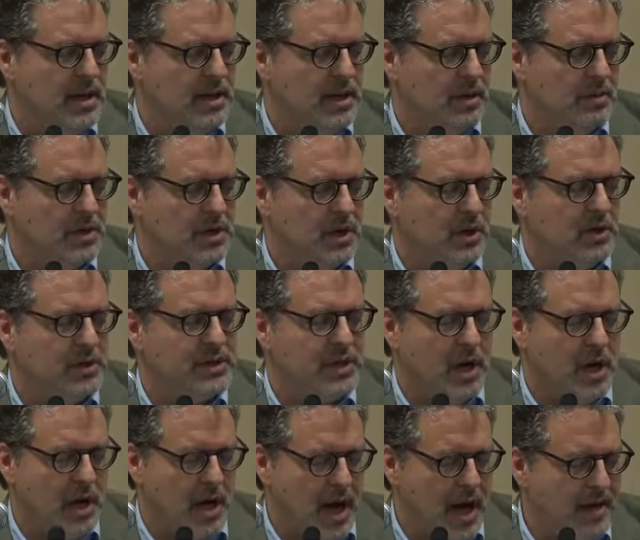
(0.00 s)
in their materials.
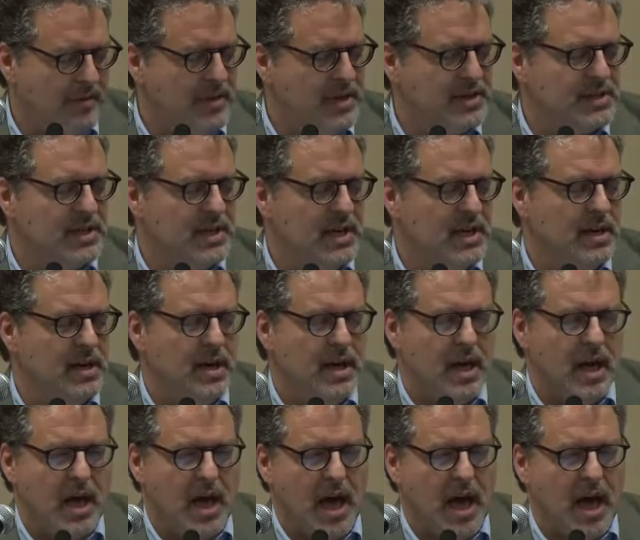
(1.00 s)
Obviously,
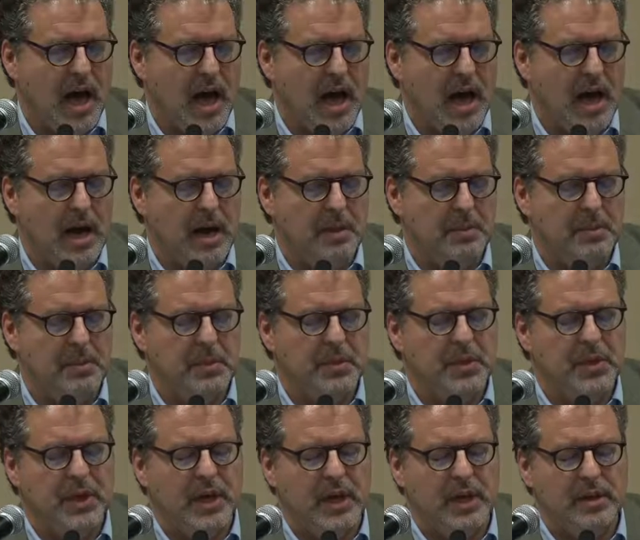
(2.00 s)

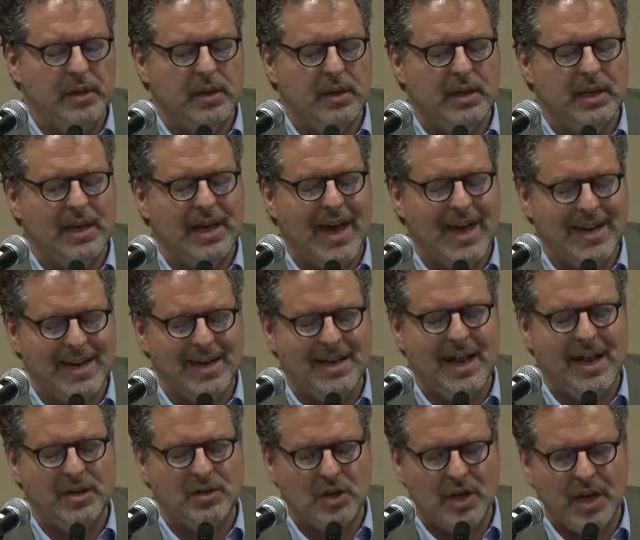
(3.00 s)
the
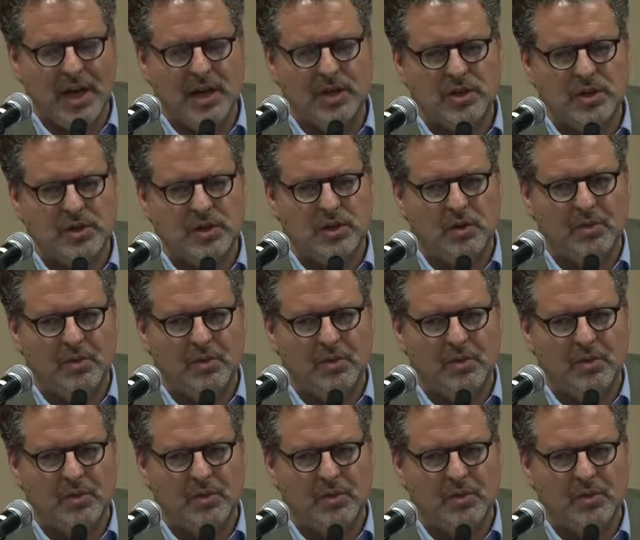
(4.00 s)
getting education,